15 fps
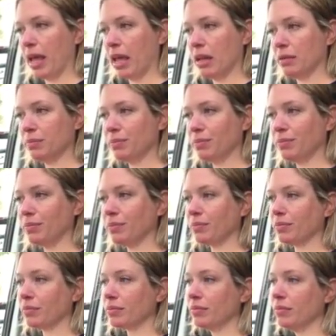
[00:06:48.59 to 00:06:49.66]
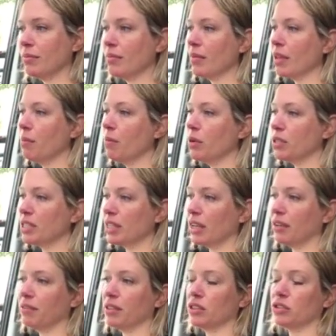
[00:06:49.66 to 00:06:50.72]
pain. Mostly
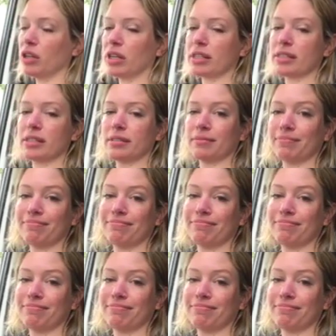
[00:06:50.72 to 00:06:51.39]
I feel drugs.